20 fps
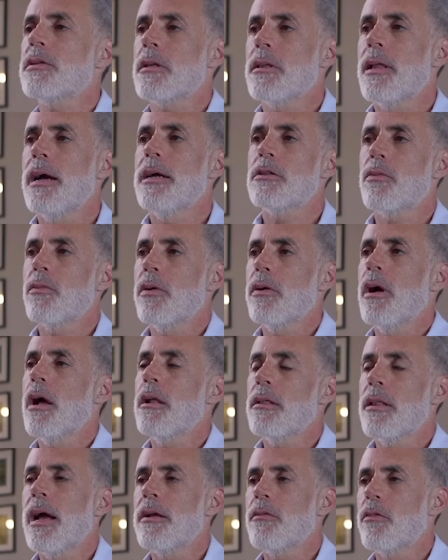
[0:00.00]

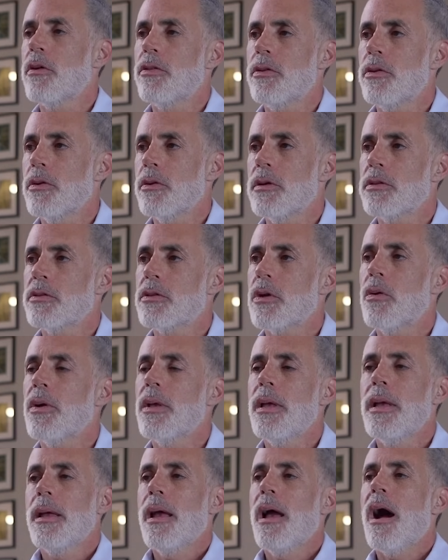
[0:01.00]
aligned with yours. So
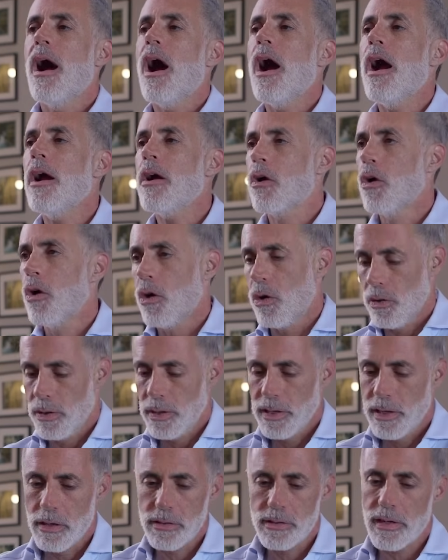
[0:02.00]
our goal,
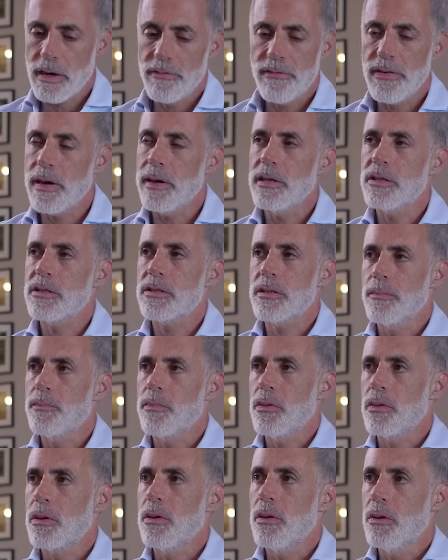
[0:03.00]
here's our very
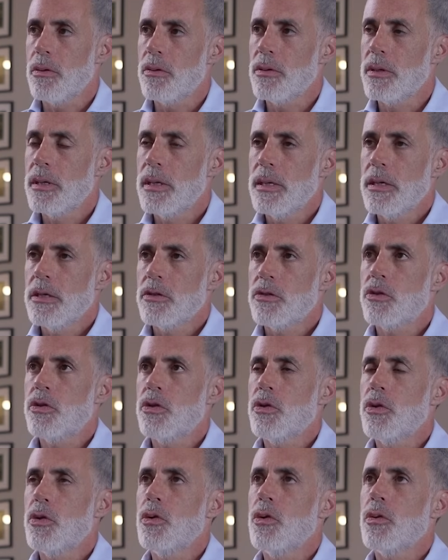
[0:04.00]
simple goal,
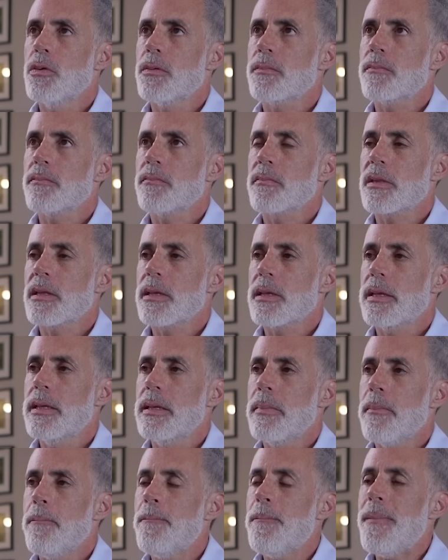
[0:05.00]
to
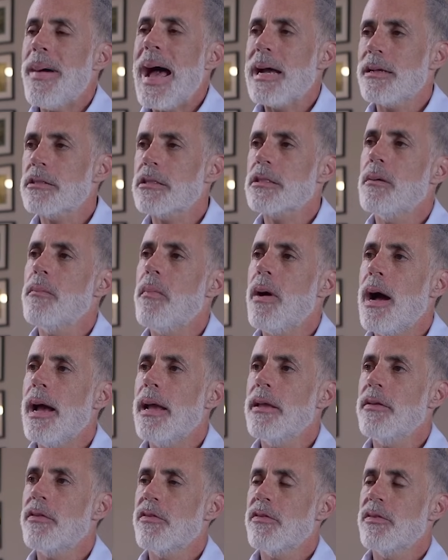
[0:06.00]

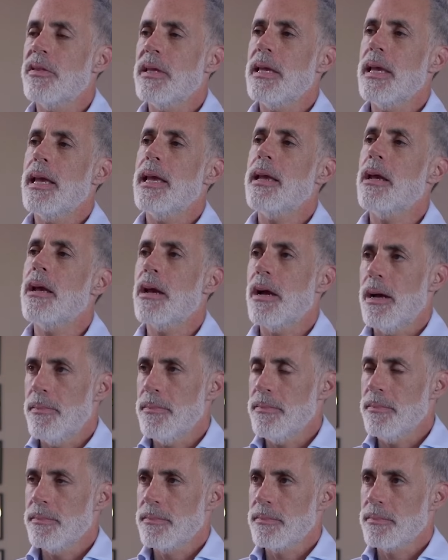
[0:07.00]
maximize the income
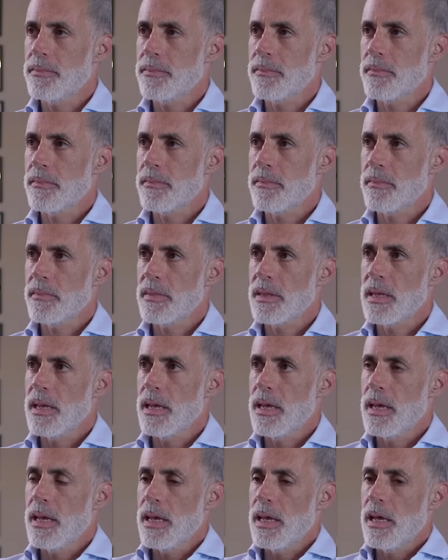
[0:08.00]

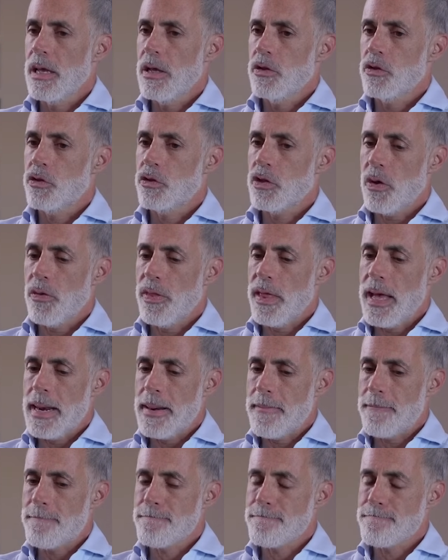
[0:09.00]
so
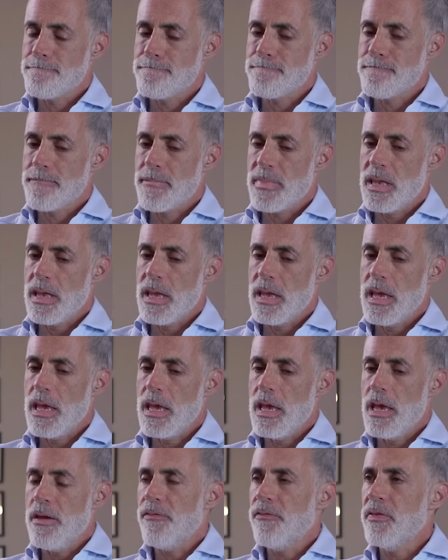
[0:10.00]
that
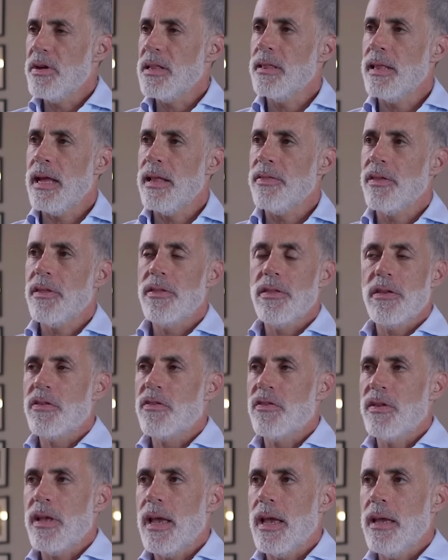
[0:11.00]
if we lengthen the
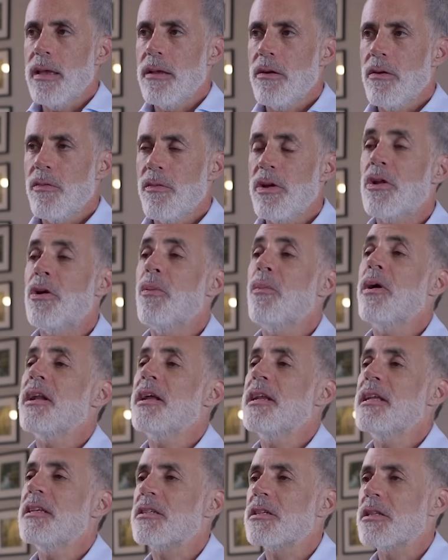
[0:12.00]
stay, we don't want
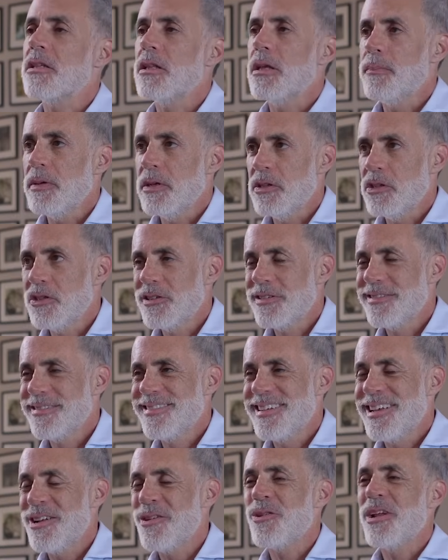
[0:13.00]
any slippage
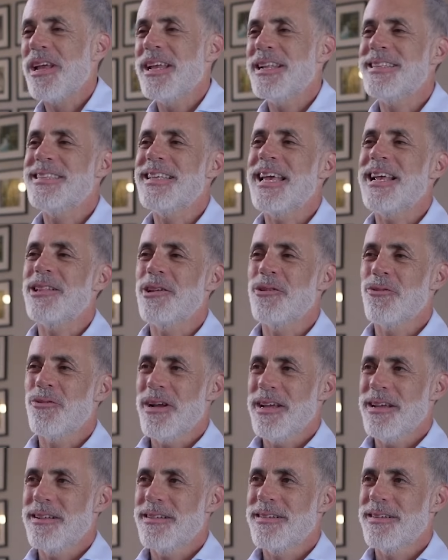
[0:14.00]
in daily
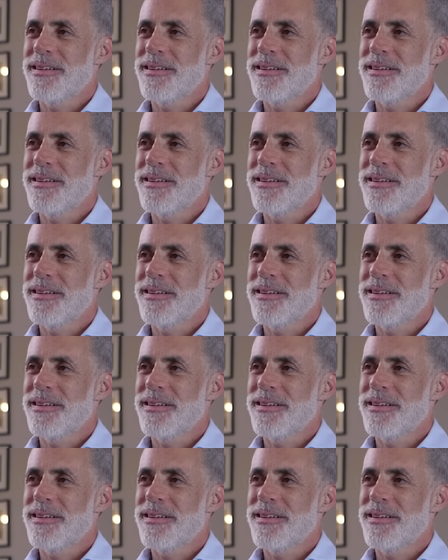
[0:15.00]
rate.